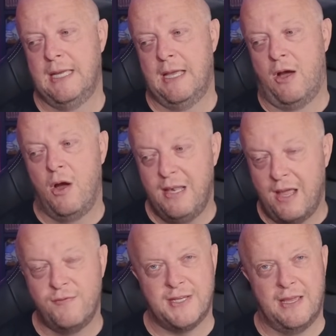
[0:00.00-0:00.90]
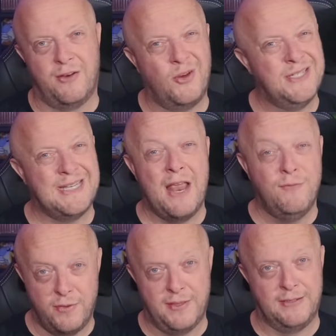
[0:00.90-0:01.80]
I loved it, and I did
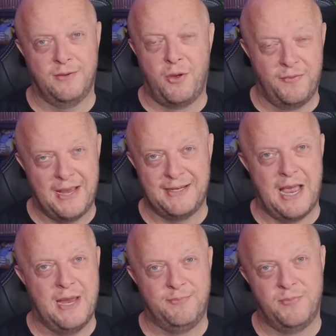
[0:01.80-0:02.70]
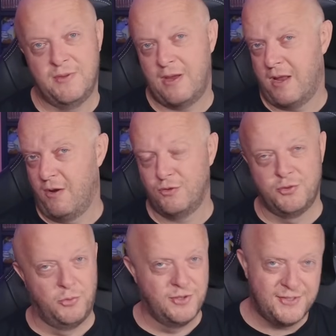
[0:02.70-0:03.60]
everything on that game. Unlocked
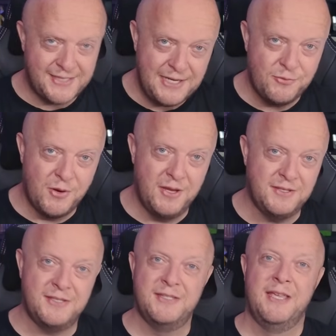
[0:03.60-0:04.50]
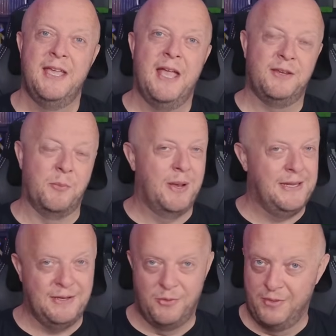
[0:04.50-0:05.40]
all the secrets,
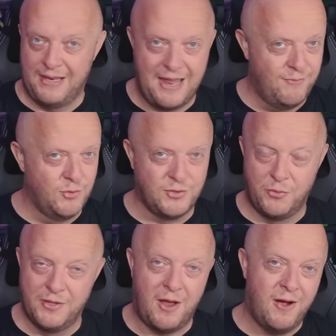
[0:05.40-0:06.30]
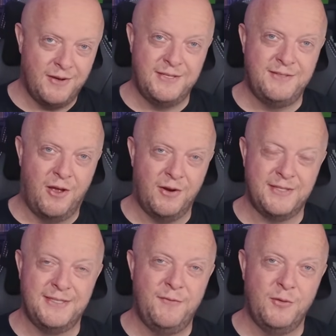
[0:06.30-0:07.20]
completed all the levels and all the hardest
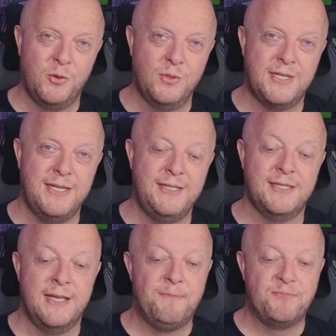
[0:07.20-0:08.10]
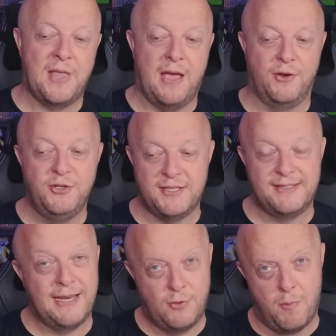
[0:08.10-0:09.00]
difficulties, and I used to
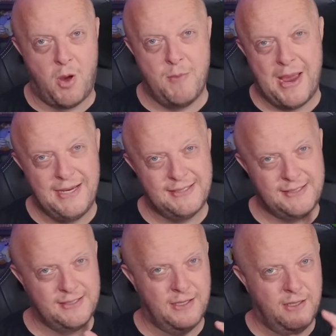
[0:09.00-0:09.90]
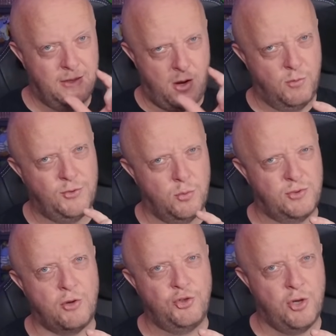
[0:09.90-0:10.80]
take on my mates. I was always
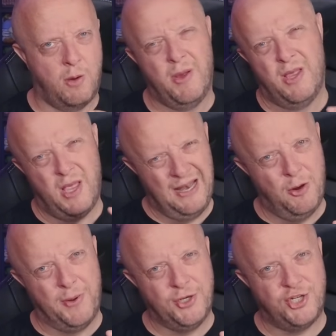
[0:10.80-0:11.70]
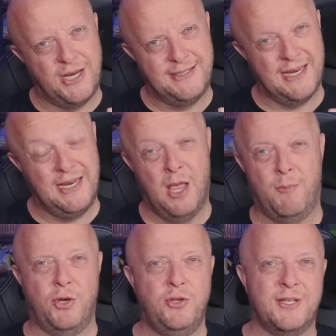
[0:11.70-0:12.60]
odd job, a little bit cheaty, but I
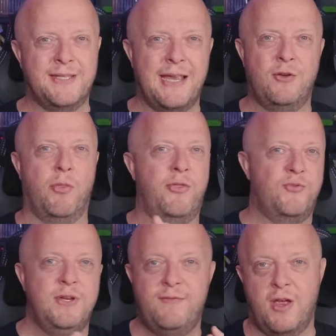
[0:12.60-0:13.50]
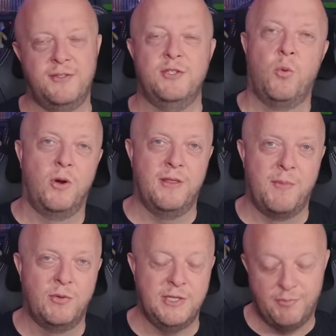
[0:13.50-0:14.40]
used to take on 3 versus 1 in the
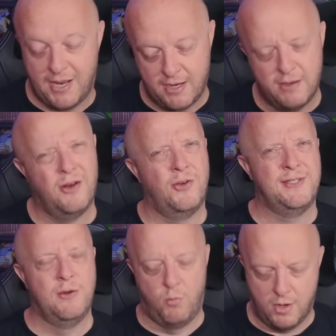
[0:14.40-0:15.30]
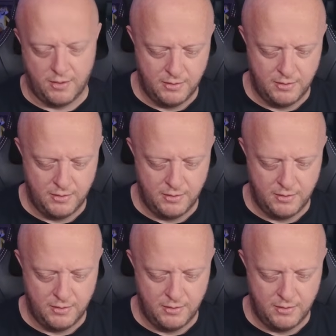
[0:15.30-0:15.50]
multiplayer, and I still won.